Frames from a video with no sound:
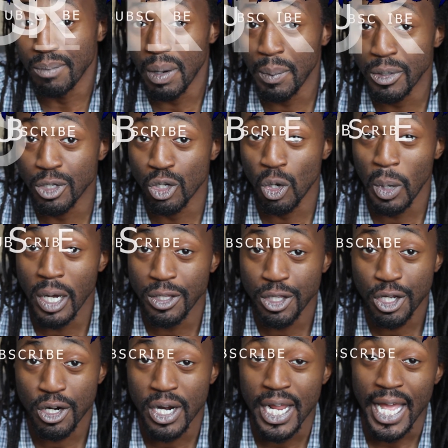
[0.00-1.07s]
Remember to go out
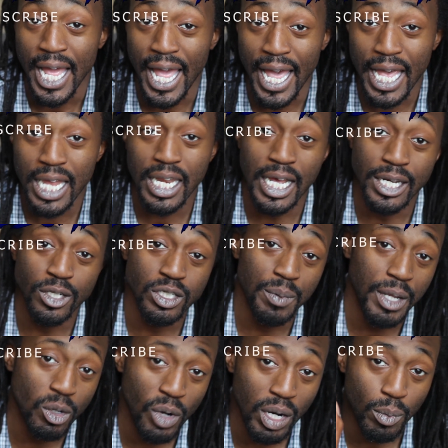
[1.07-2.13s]
there and do
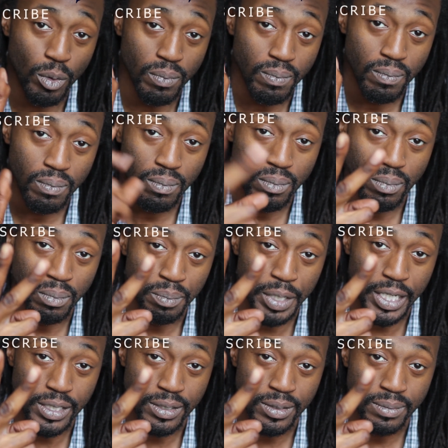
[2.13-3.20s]
something incredible.
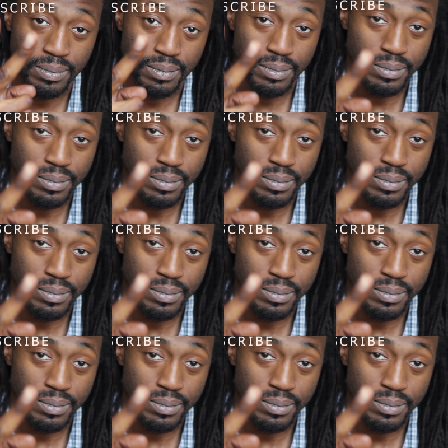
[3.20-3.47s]
Peace.